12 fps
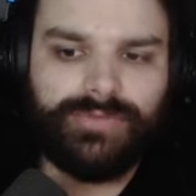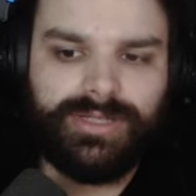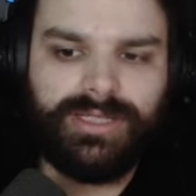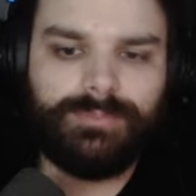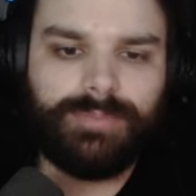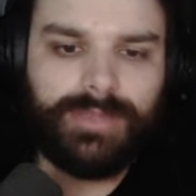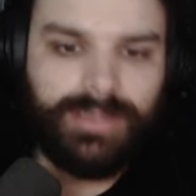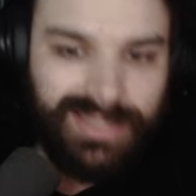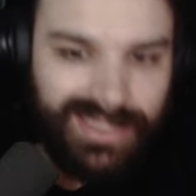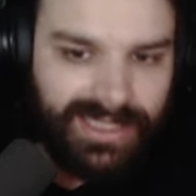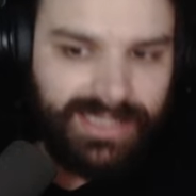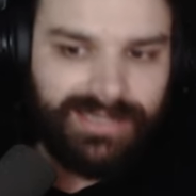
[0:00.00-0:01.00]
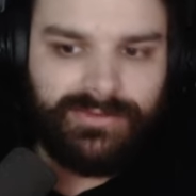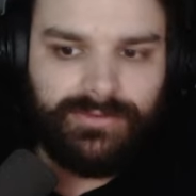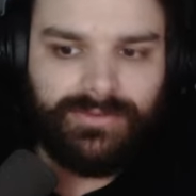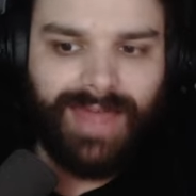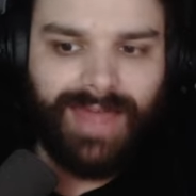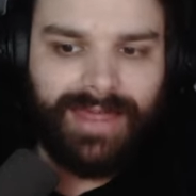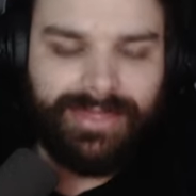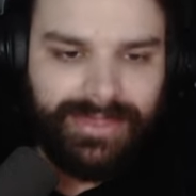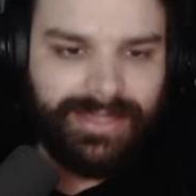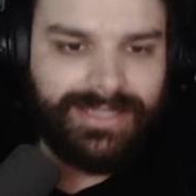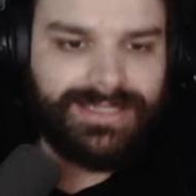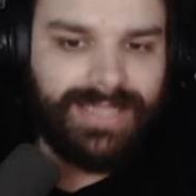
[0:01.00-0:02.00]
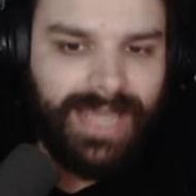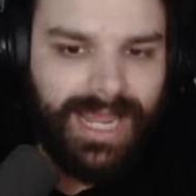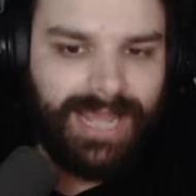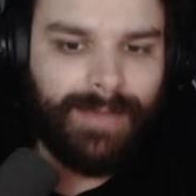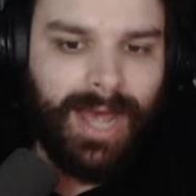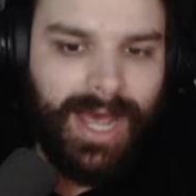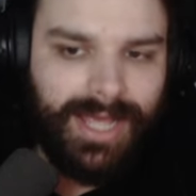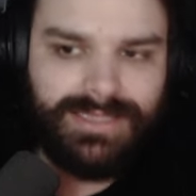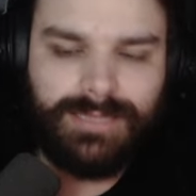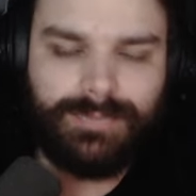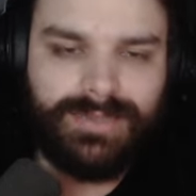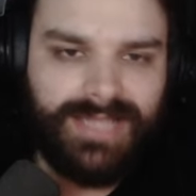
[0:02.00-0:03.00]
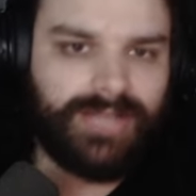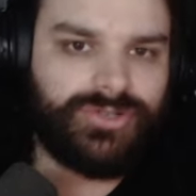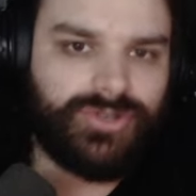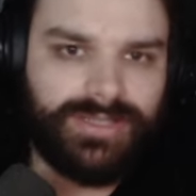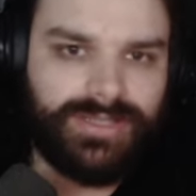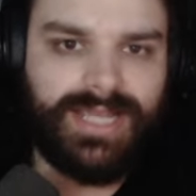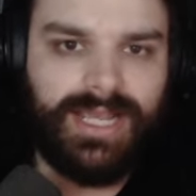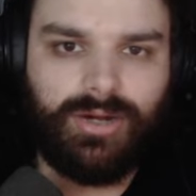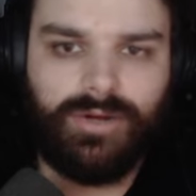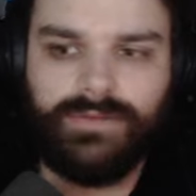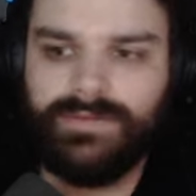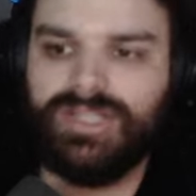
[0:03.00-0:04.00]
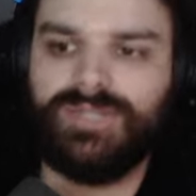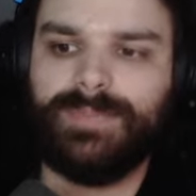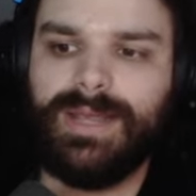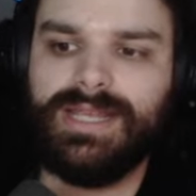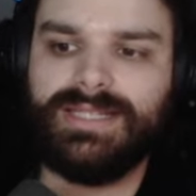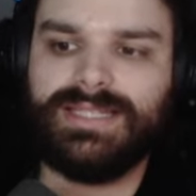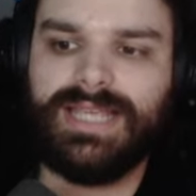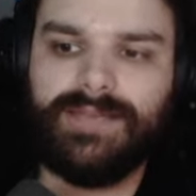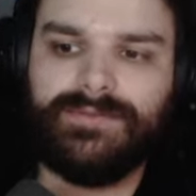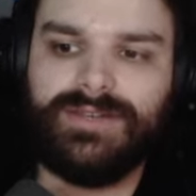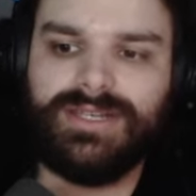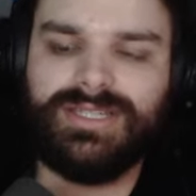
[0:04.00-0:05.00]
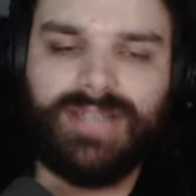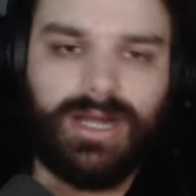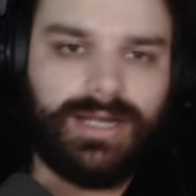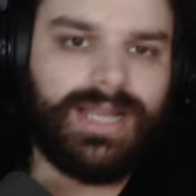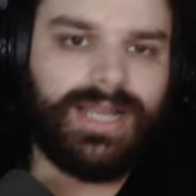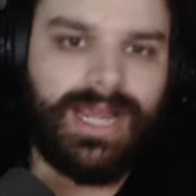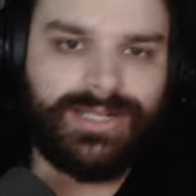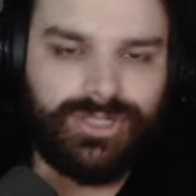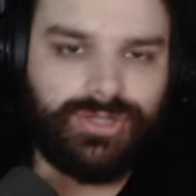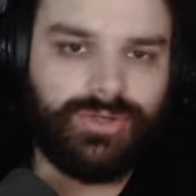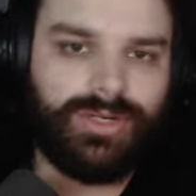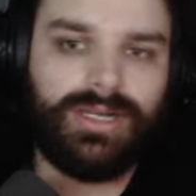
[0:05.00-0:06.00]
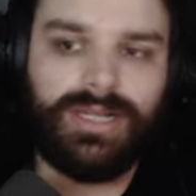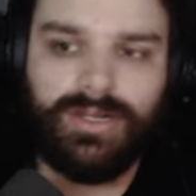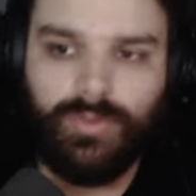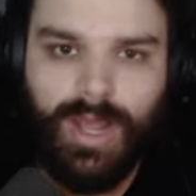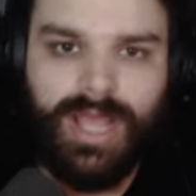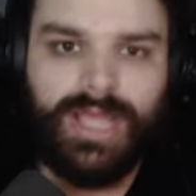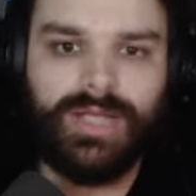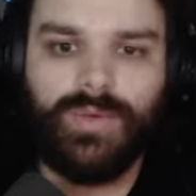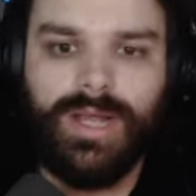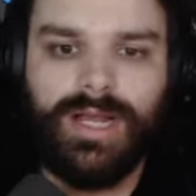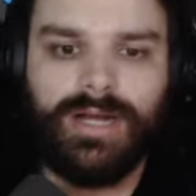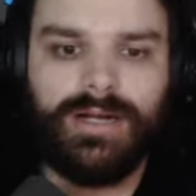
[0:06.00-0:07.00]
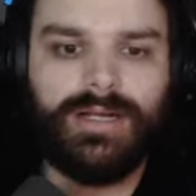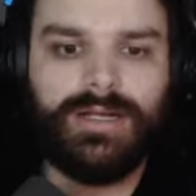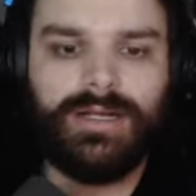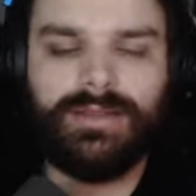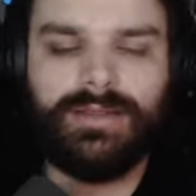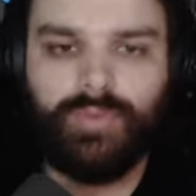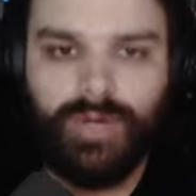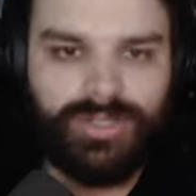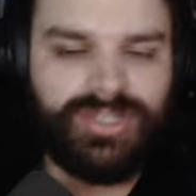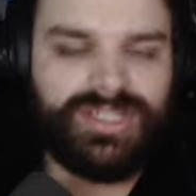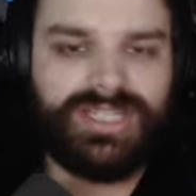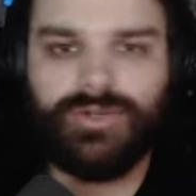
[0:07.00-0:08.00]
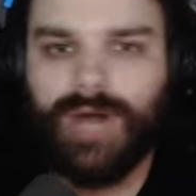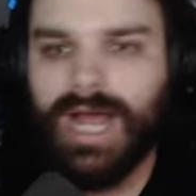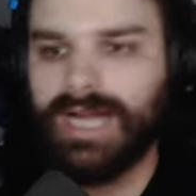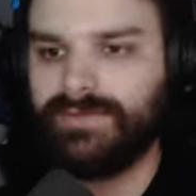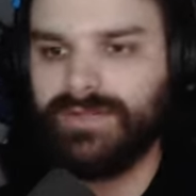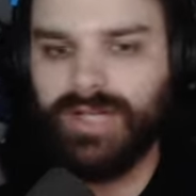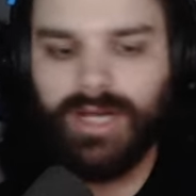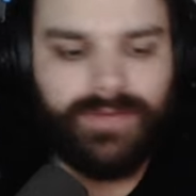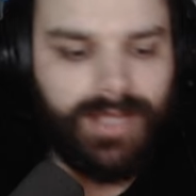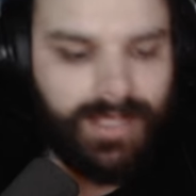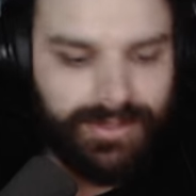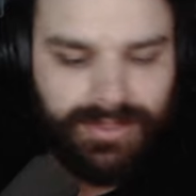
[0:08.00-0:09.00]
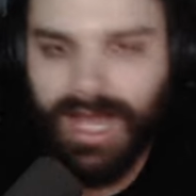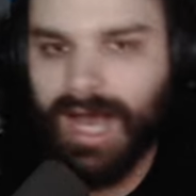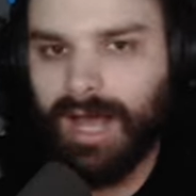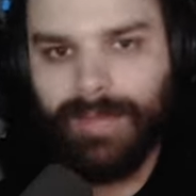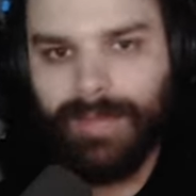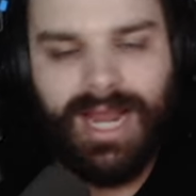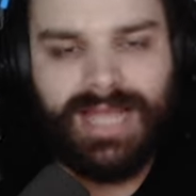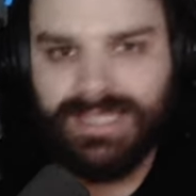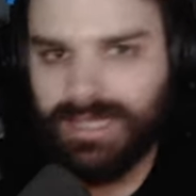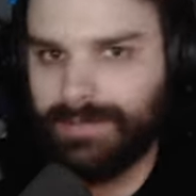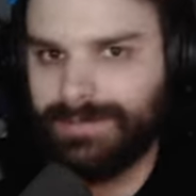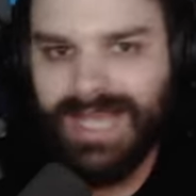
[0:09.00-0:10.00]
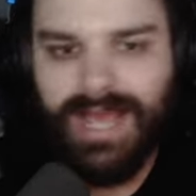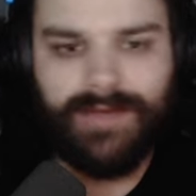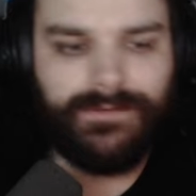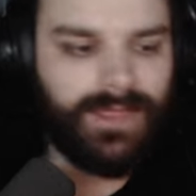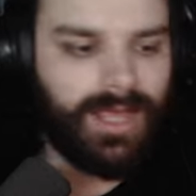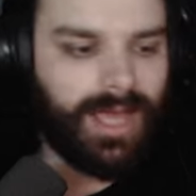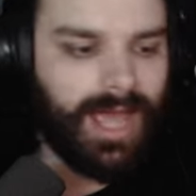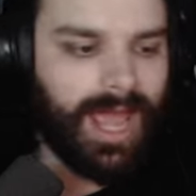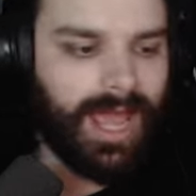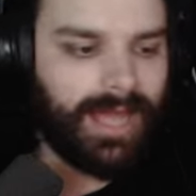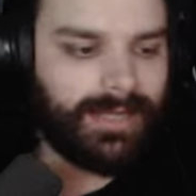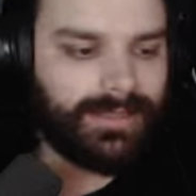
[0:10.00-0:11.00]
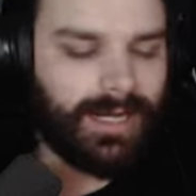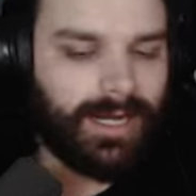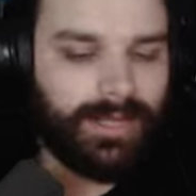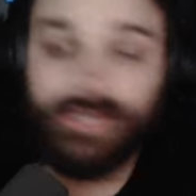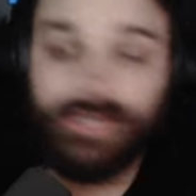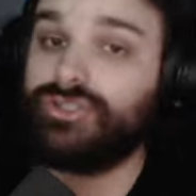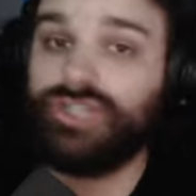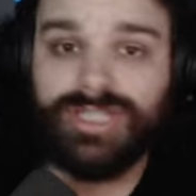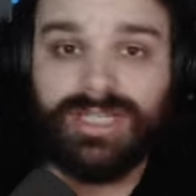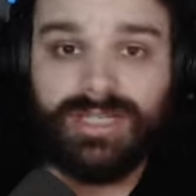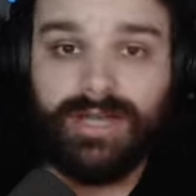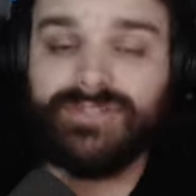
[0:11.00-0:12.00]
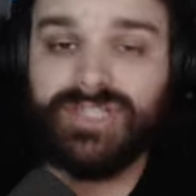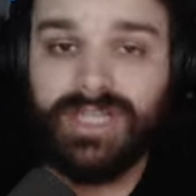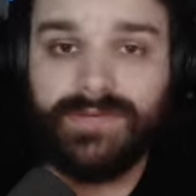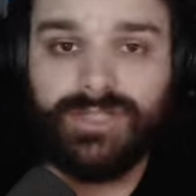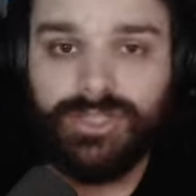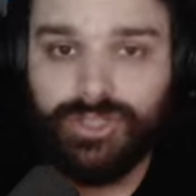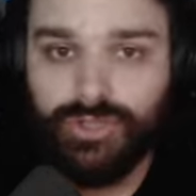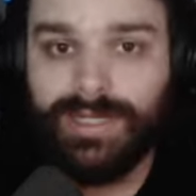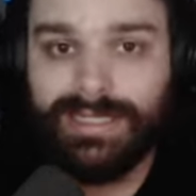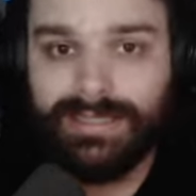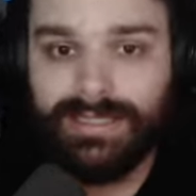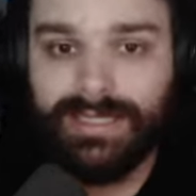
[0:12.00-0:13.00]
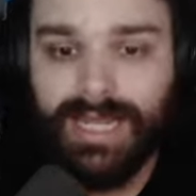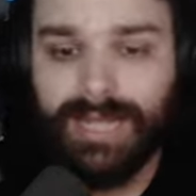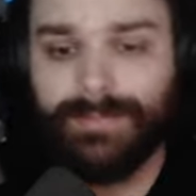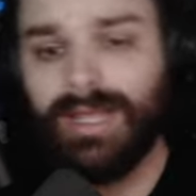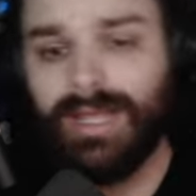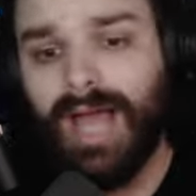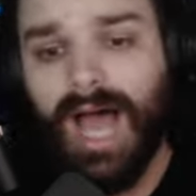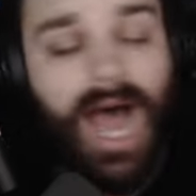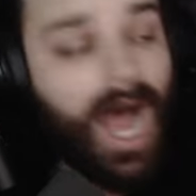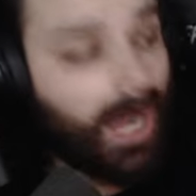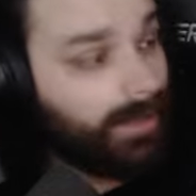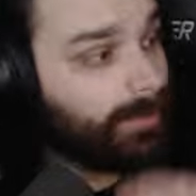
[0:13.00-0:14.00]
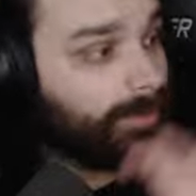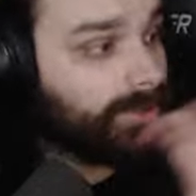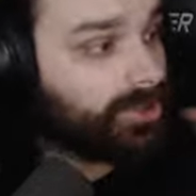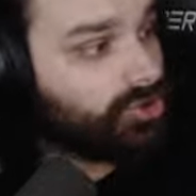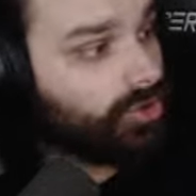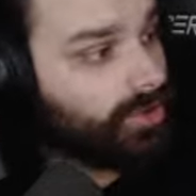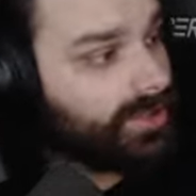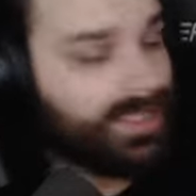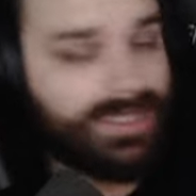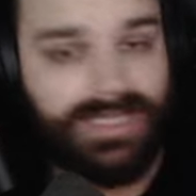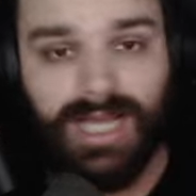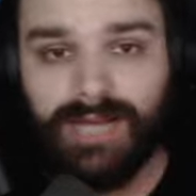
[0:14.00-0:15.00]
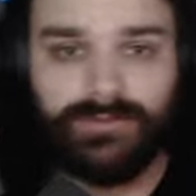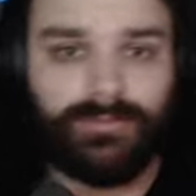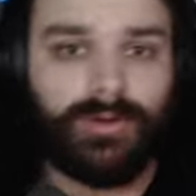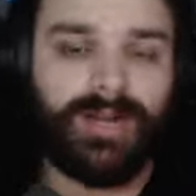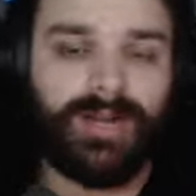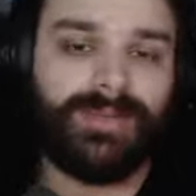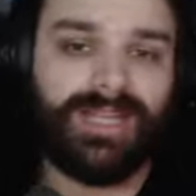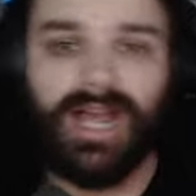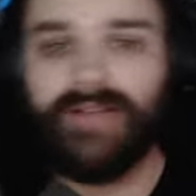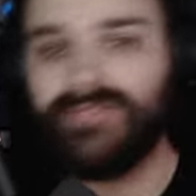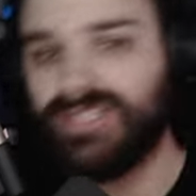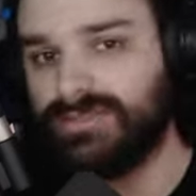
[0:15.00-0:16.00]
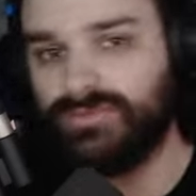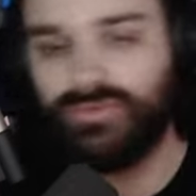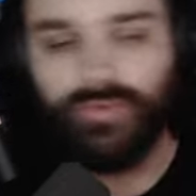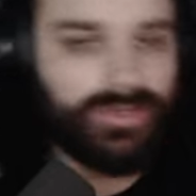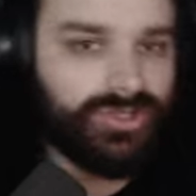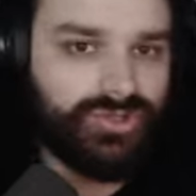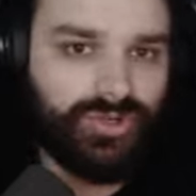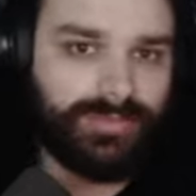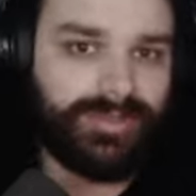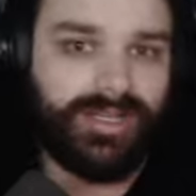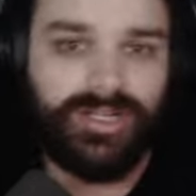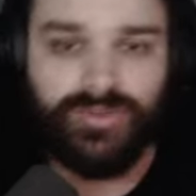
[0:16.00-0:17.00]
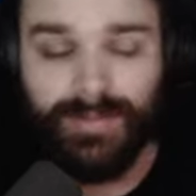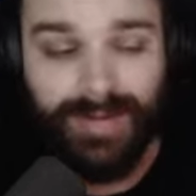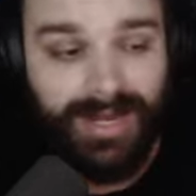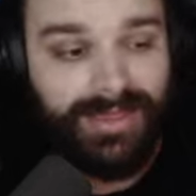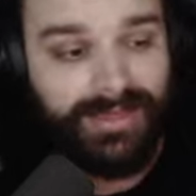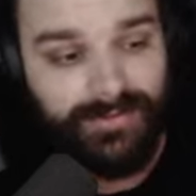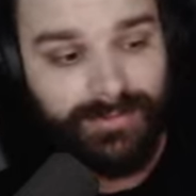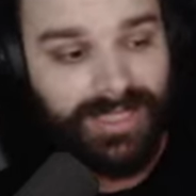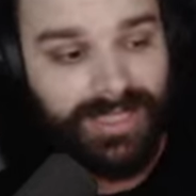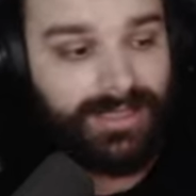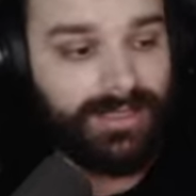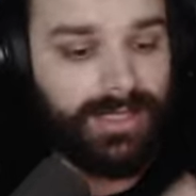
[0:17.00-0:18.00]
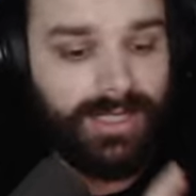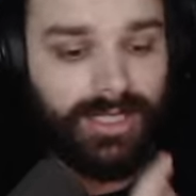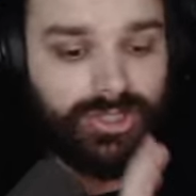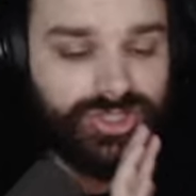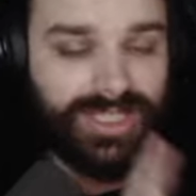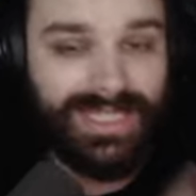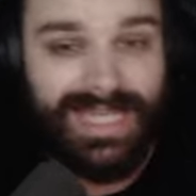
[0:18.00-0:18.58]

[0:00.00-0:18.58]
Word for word: really believe that this game has the potential to take over the space if it is done and executed in a way where the world is interactive enough, the combat has enough depth, and uh, there's just enough stuff to do in the game. I- am going to put the story to the side for a moment. I mean, like obviously you want the story to be good as well, but I think from like a just a